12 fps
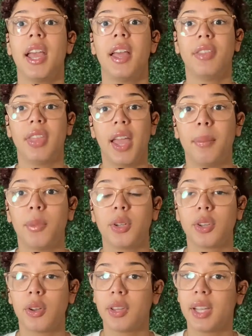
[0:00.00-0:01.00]
that
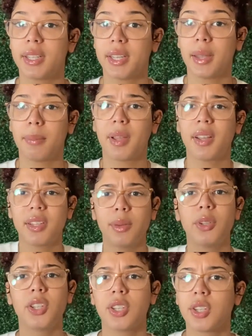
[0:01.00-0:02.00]
was on the exam because it
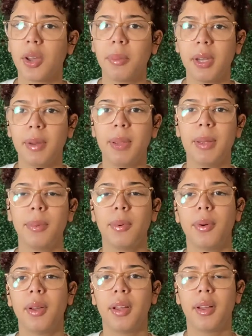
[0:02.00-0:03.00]
was just so many
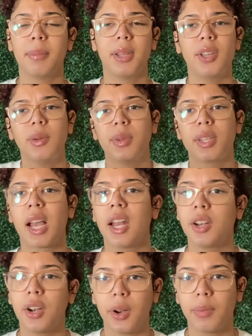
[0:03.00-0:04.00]
people, and you was kind
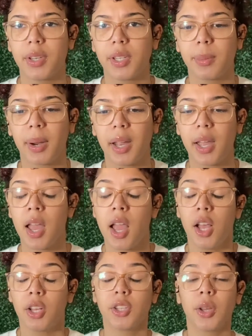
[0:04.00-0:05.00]
of nervous, right?
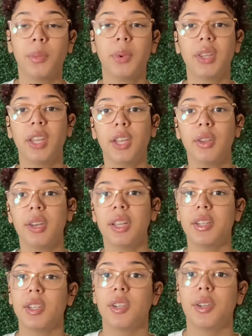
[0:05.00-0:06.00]
So one thing you
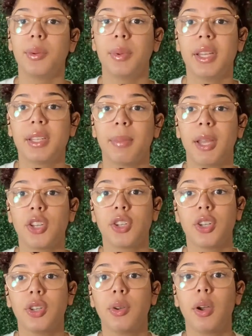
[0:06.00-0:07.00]
need to do is make
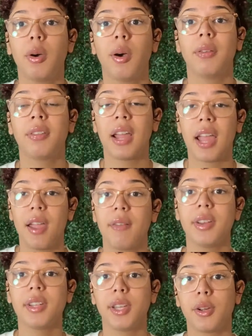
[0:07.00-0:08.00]
sure you go over
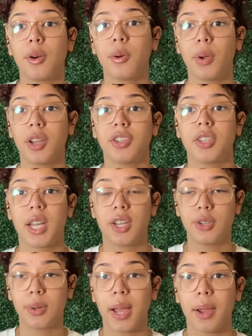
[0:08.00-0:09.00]
every single question
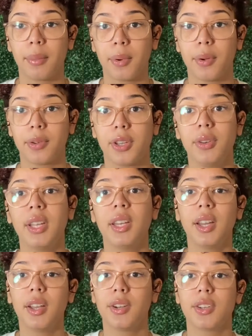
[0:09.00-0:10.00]
that you got wrong. You need
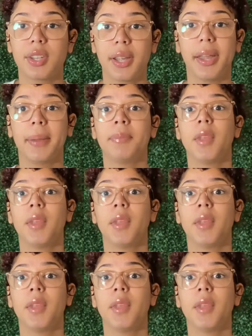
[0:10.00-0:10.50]
to understand